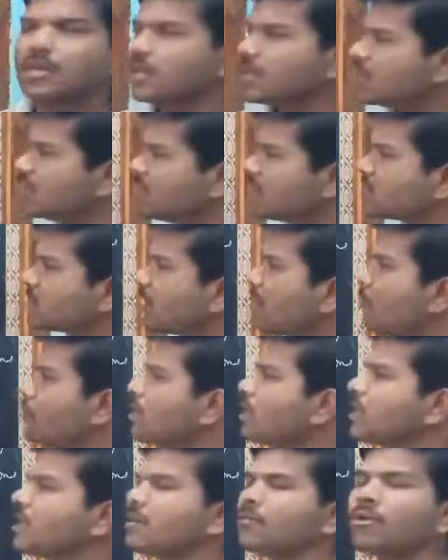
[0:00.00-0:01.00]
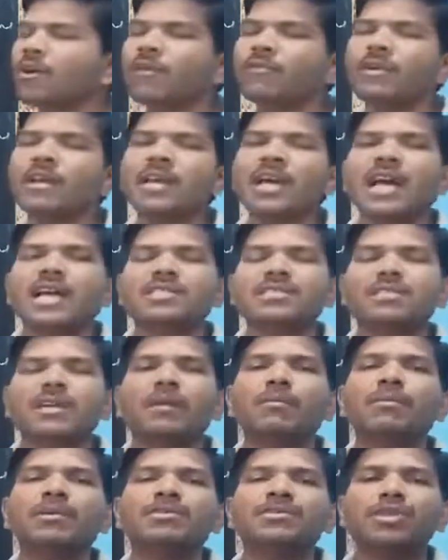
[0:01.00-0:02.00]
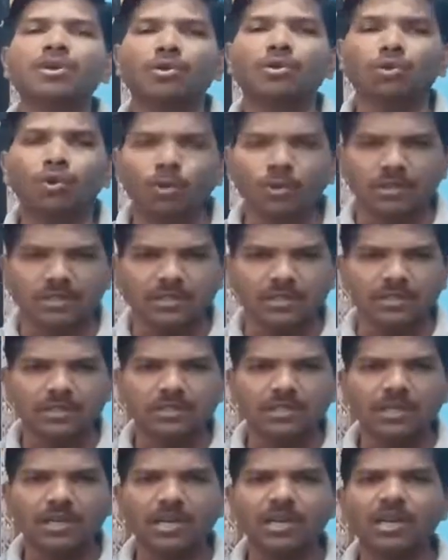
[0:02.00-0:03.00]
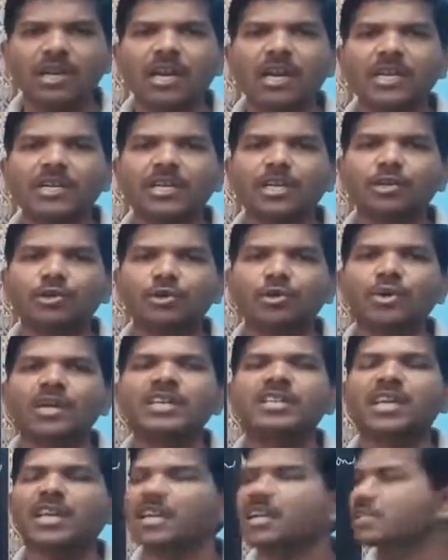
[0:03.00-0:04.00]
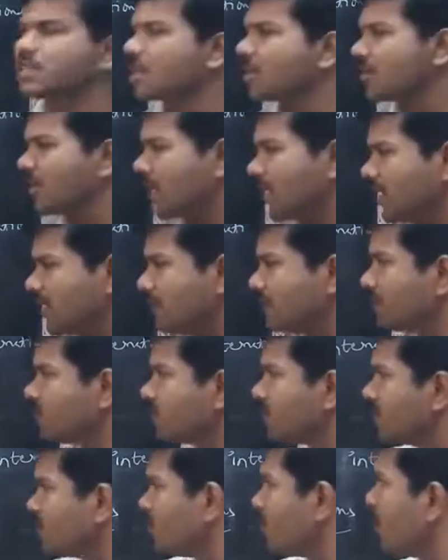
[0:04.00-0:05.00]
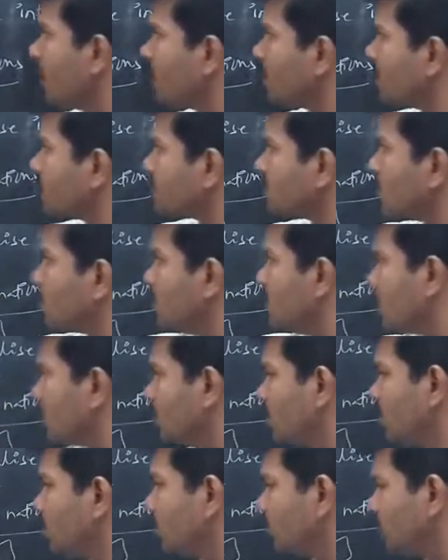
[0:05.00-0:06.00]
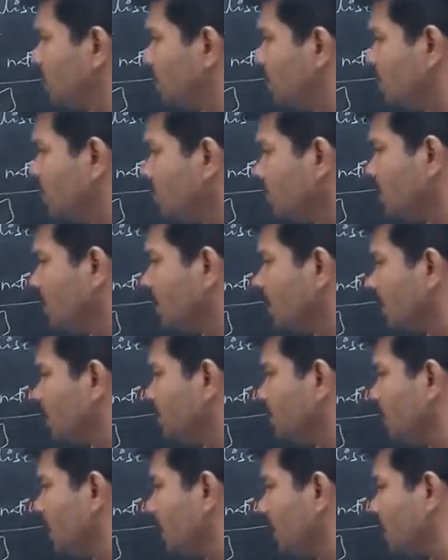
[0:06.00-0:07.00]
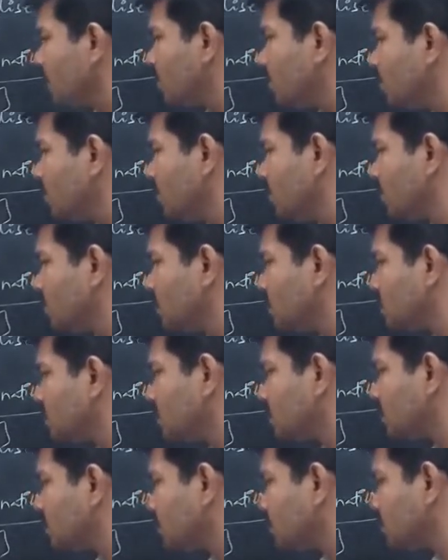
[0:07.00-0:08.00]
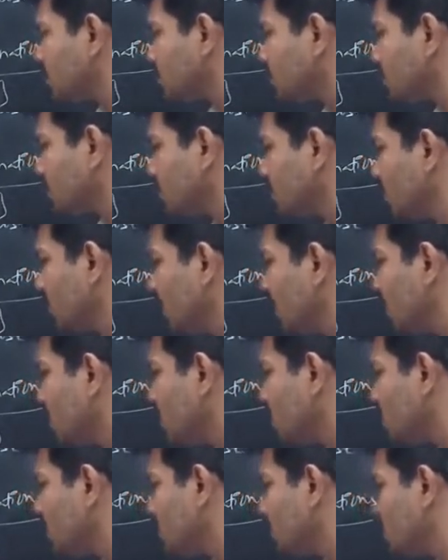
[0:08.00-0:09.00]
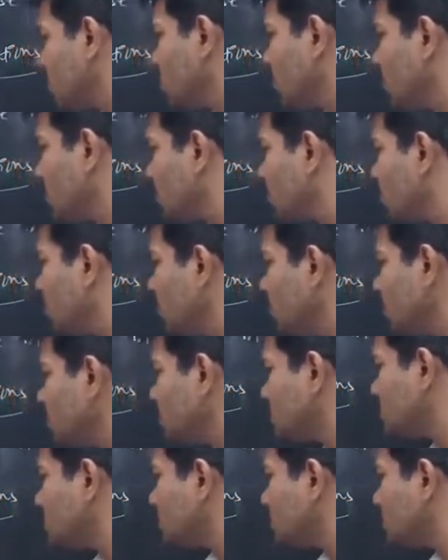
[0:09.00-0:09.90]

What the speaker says: this WTO will establish the rules related to international trade. What this WTO will do? Make rules. Make rules